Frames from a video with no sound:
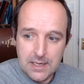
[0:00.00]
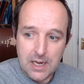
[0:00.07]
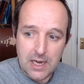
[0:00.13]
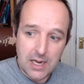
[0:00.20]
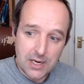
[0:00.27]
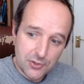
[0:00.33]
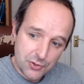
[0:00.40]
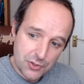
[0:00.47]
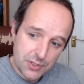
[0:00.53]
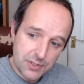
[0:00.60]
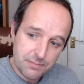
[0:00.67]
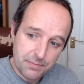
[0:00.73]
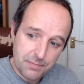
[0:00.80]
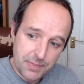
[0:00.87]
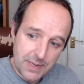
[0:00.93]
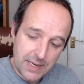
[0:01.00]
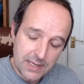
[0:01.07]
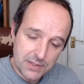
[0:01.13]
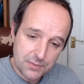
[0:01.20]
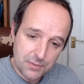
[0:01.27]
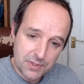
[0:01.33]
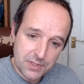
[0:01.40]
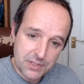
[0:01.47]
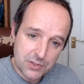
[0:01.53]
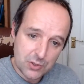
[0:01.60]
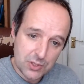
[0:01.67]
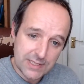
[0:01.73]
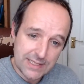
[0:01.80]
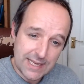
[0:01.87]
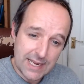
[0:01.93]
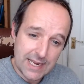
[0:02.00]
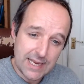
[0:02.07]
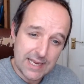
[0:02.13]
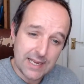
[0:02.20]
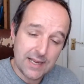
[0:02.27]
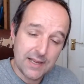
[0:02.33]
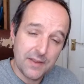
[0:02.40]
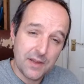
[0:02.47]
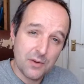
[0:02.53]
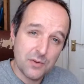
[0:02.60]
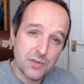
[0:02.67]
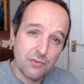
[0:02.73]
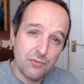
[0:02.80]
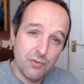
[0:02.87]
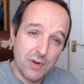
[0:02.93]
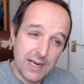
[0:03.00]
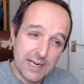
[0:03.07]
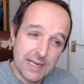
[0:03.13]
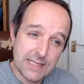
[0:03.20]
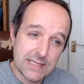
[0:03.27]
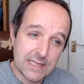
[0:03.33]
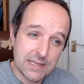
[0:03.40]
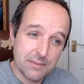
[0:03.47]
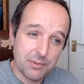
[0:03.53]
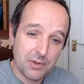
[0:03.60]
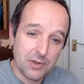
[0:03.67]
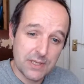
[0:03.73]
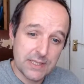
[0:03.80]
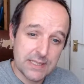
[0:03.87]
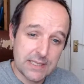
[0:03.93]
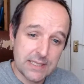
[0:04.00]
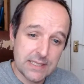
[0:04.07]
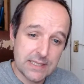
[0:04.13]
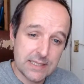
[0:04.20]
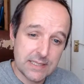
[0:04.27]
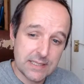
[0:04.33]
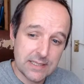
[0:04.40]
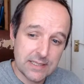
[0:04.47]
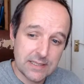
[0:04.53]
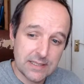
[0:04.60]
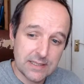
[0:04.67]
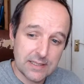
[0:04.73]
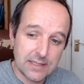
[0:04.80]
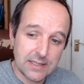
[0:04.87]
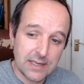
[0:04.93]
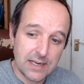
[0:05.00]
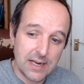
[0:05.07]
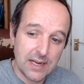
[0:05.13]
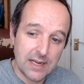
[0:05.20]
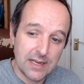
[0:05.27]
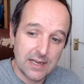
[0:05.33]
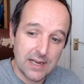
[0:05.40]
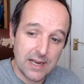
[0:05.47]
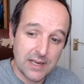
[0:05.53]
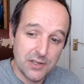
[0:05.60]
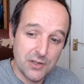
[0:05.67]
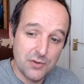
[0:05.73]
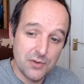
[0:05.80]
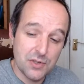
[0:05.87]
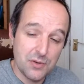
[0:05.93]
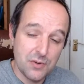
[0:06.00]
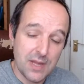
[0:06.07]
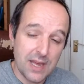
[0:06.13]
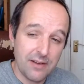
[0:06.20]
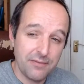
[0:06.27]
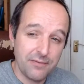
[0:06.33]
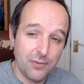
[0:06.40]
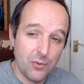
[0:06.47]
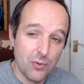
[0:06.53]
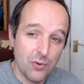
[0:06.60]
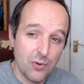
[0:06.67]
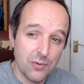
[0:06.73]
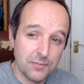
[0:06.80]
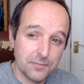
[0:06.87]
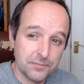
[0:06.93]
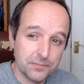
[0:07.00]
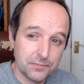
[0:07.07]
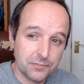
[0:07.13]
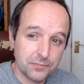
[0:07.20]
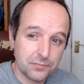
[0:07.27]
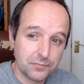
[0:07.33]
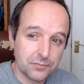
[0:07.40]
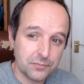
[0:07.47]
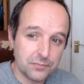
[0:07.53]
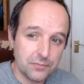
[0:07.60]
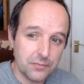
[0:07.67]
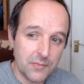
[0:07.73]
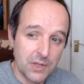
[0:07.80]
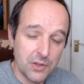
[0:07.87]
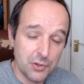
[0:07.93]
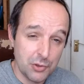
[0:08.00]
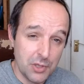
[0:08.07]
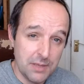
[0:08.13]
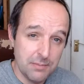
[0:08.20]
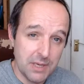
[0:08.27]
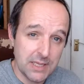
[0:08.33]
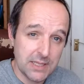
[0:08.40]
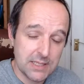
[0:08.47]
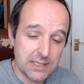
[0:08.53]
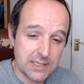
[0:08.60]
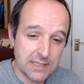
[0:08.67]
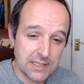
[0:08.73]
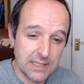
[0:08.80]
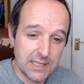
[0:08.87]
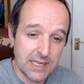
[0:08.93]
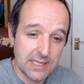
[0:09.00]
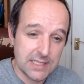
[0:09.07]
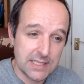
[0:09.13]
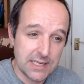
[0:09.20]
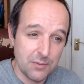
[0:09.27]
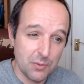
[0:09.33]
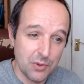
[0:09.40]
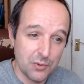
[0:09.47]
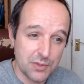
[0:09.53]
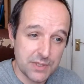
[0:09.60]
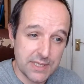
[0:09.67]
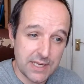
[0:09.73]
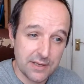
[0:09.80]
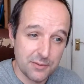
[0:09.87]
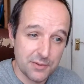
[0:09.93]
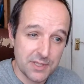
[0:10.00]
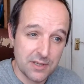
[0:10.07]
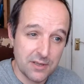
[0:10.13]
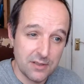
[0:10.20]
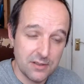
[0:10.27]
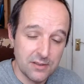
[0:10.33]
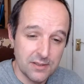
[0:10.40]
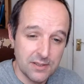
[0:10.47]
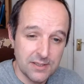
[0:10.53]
£100 worth of stock a day, and those are realistic prices, and you do that for 3 months, and then see what your sales are,